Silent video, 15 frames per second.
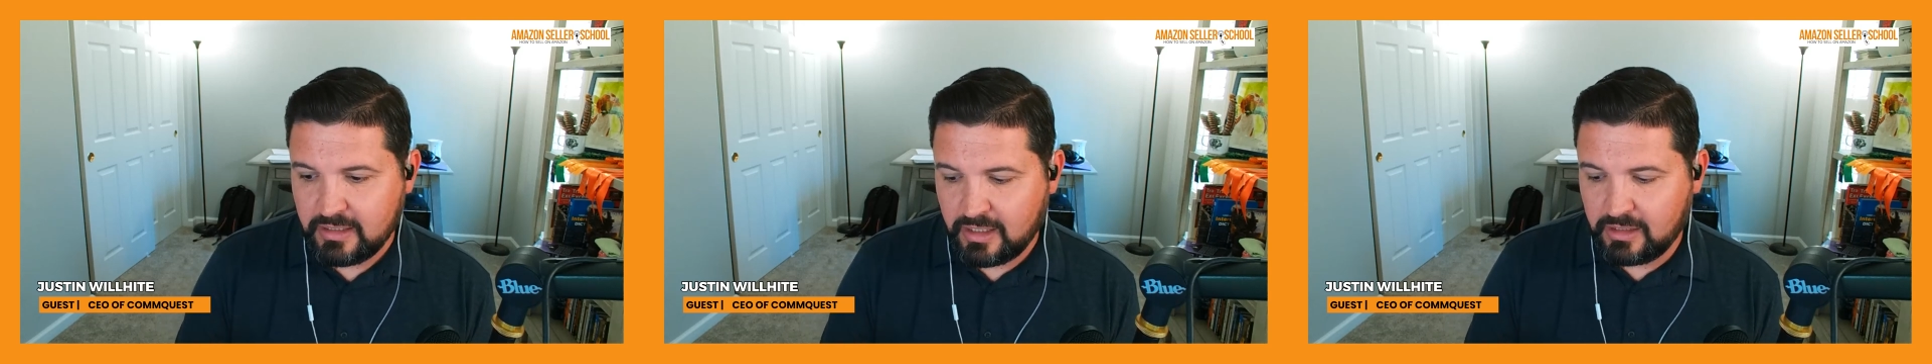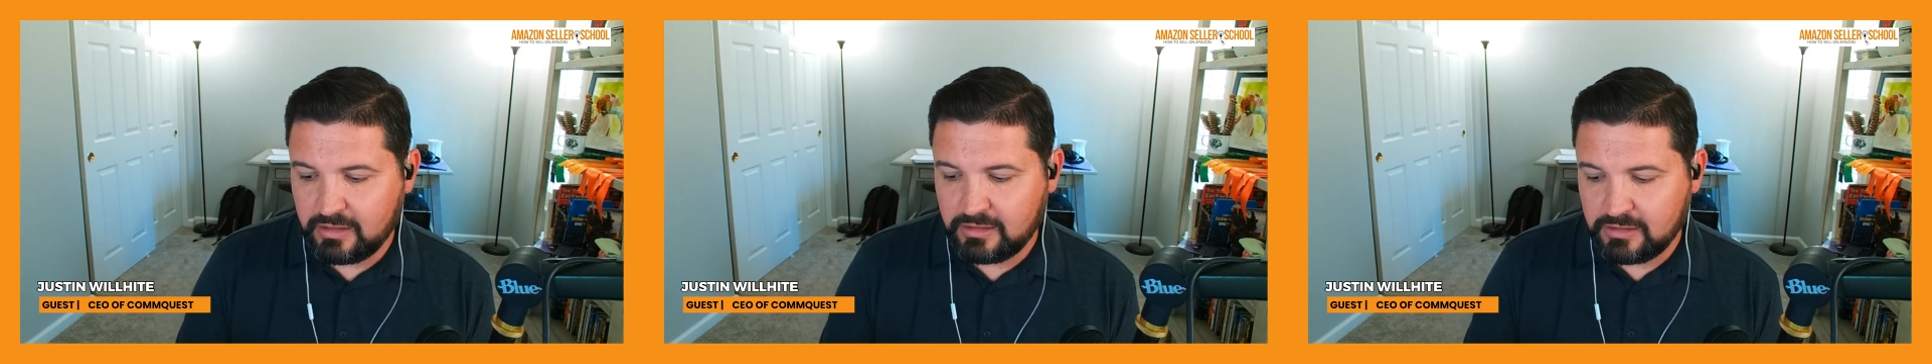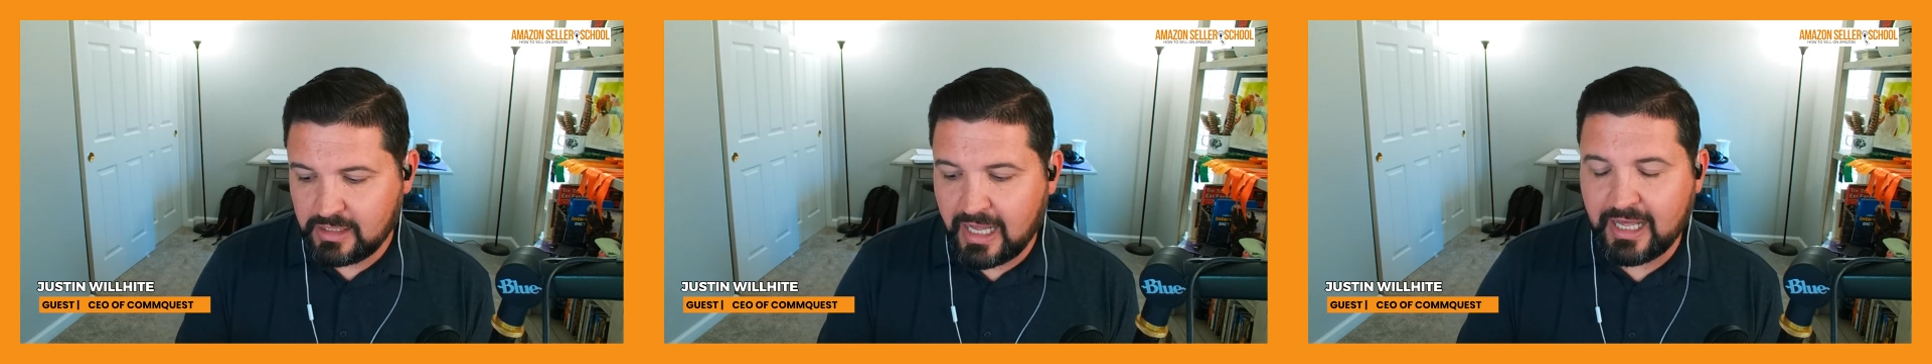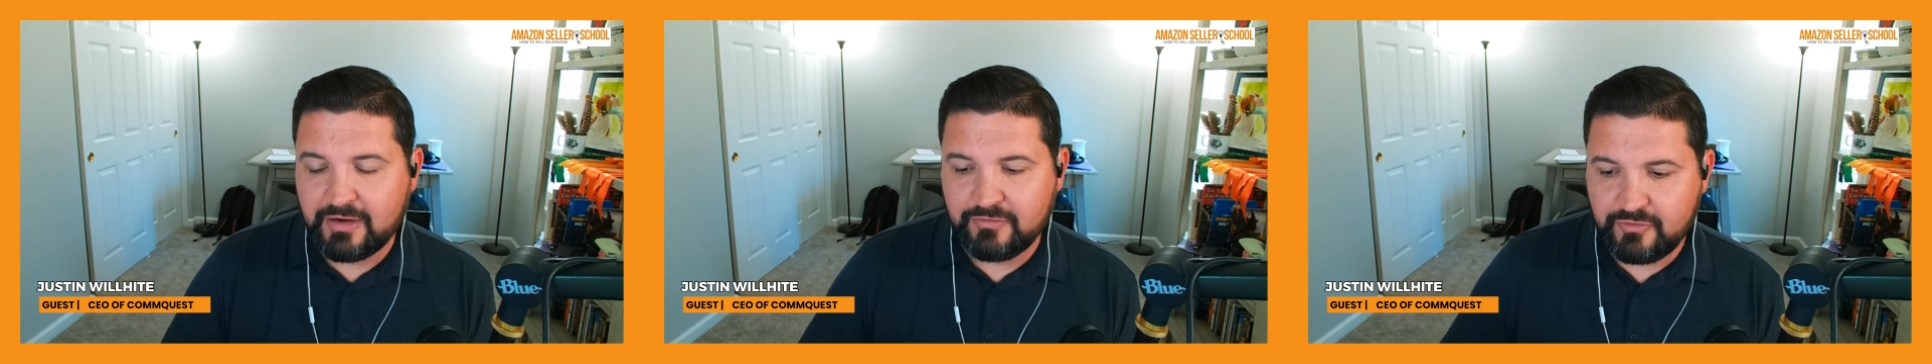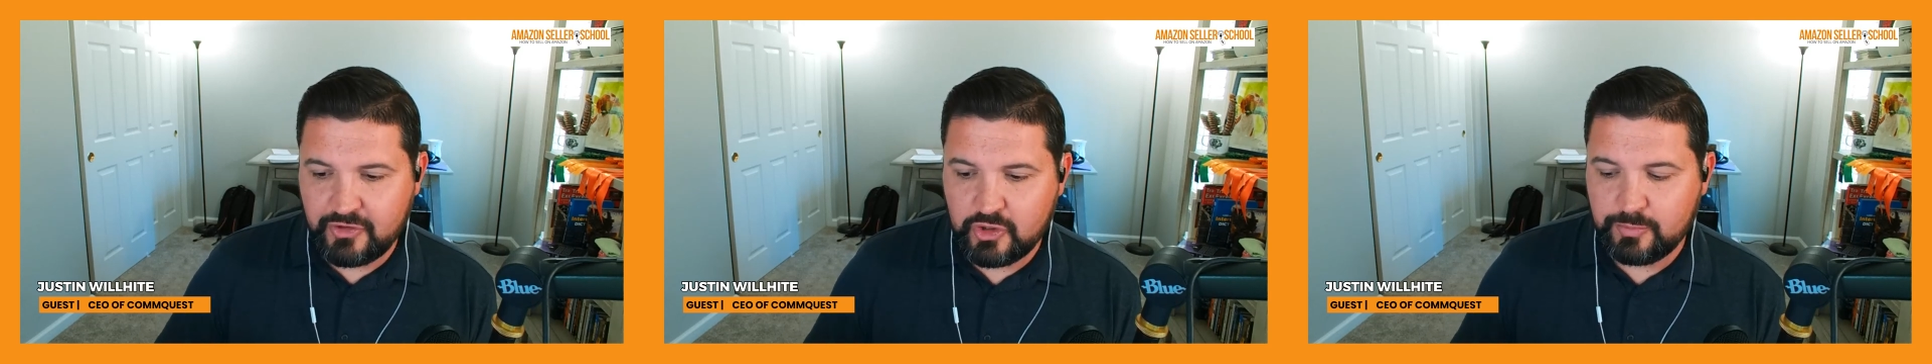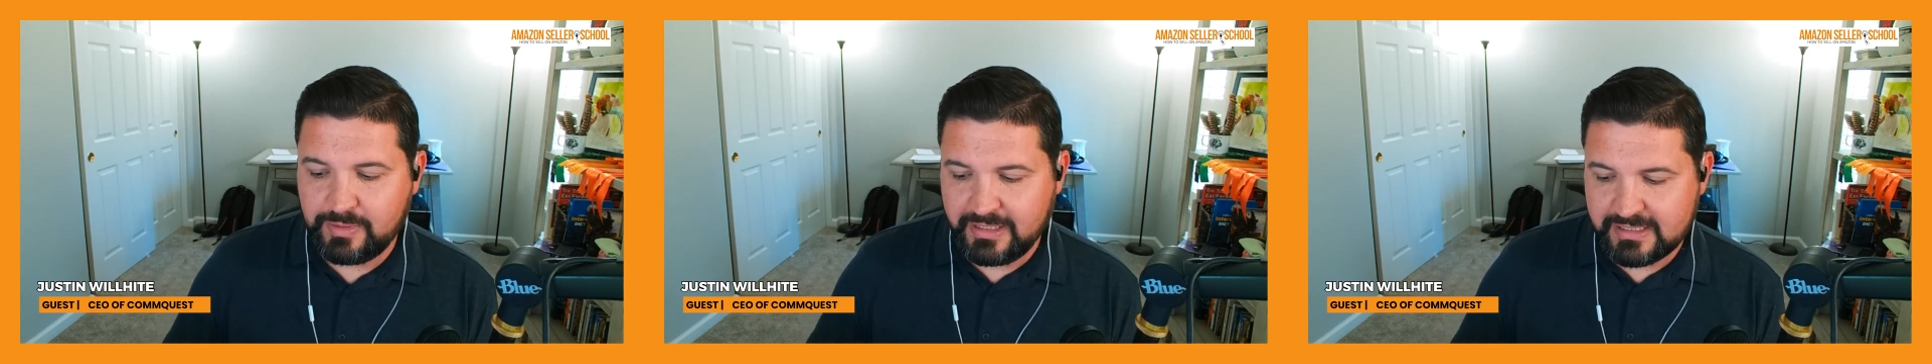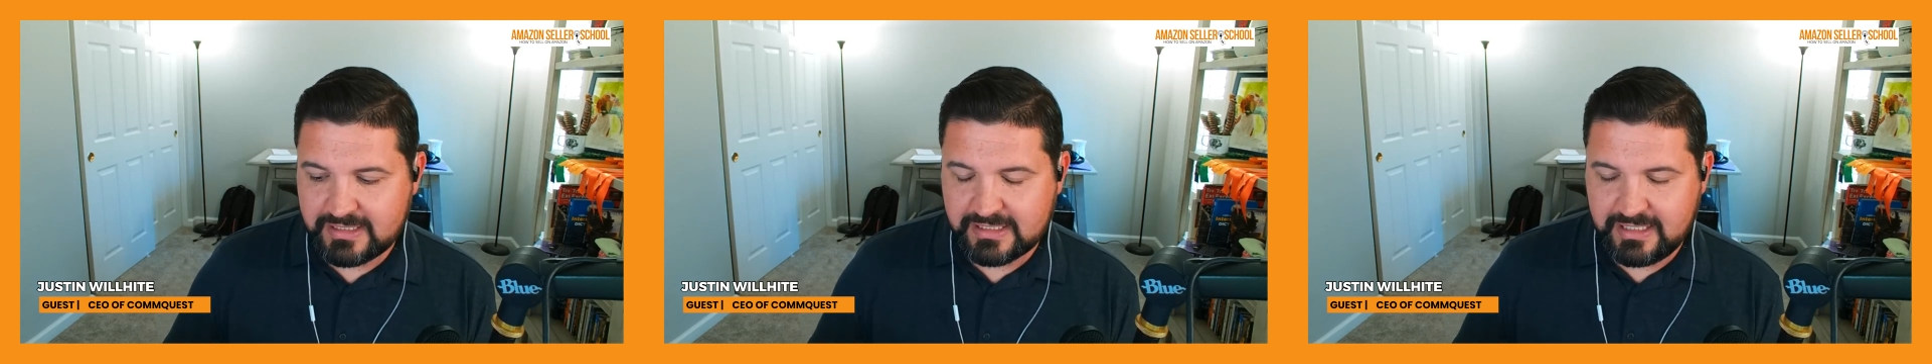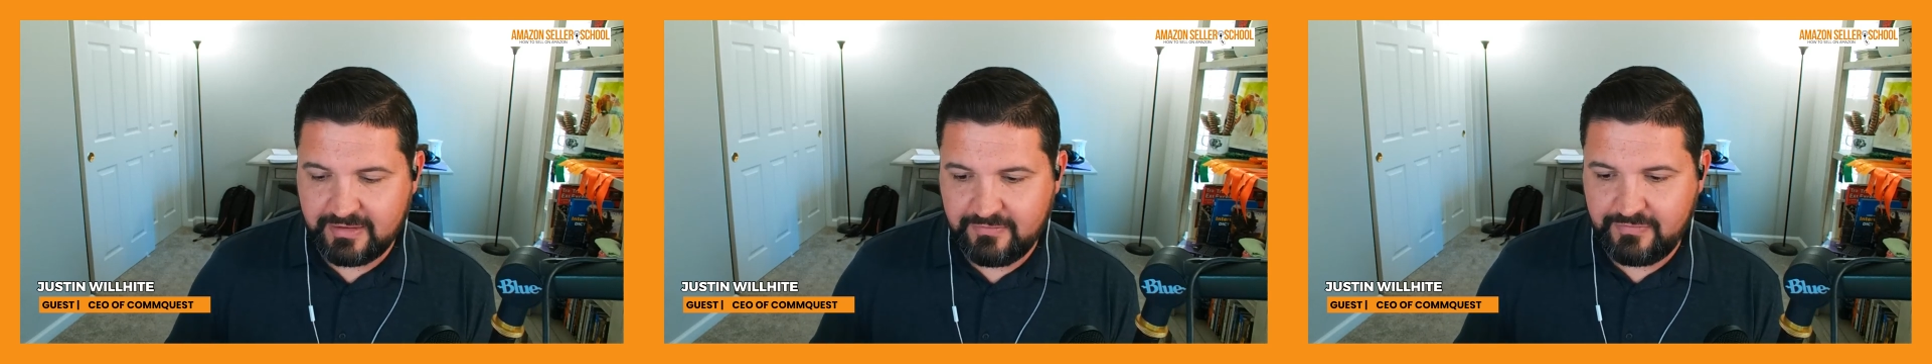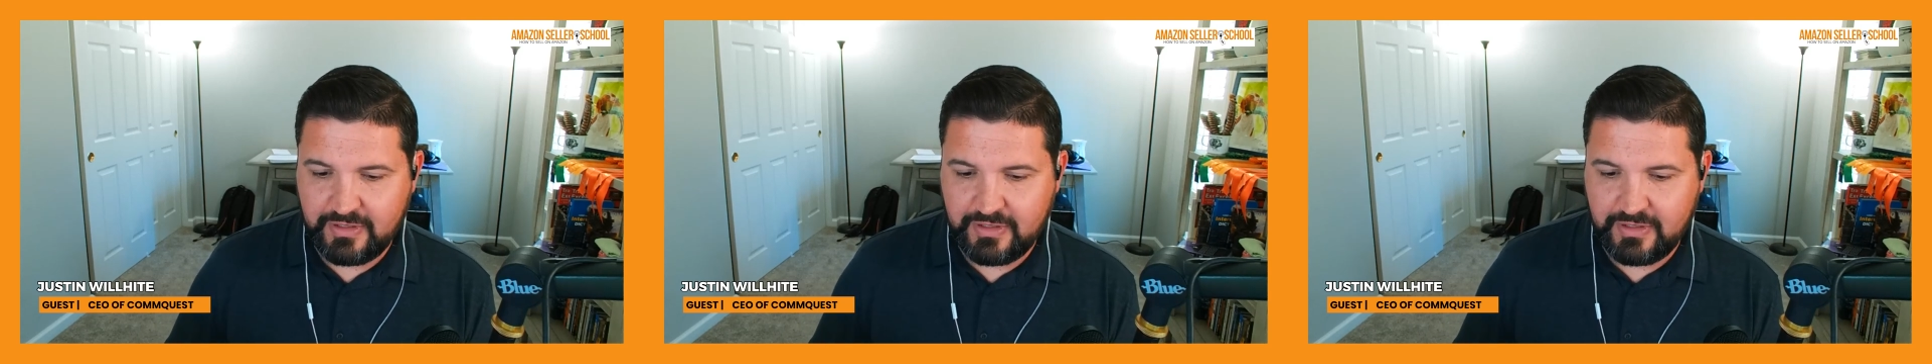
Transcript: a lot of new places that